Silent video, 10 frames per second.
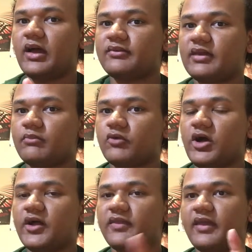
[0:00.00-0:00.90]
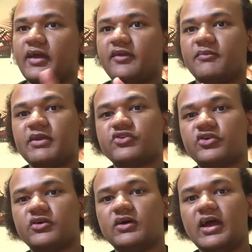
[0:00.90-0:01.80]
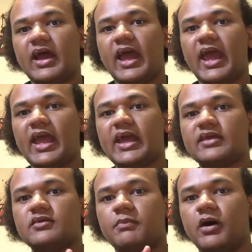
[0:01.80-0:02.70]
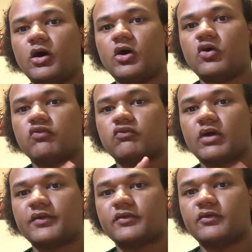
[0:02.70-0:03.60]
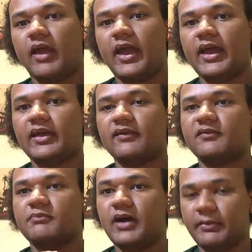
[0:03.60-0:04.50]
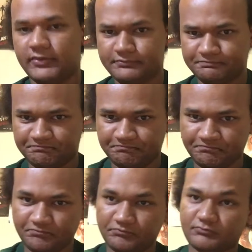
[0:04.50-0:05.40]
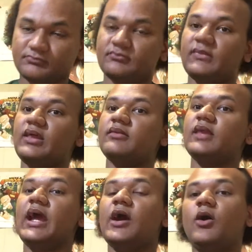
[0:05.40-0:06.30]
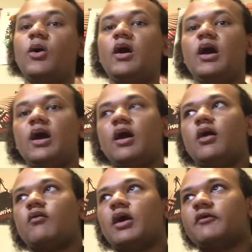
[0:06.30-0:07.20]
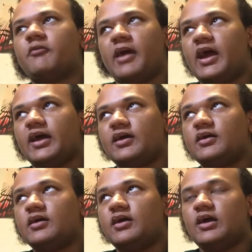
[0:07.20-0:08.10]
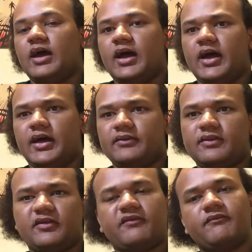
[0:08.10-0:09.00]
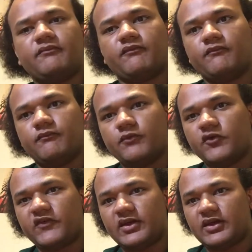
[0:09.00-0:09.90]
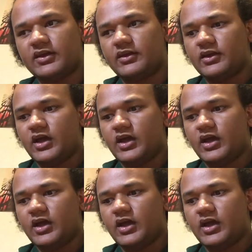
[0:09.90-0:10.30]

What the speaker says: Tim Roth as Mitchell, and Paul Russell as Pup. Now, right off the back, this movie,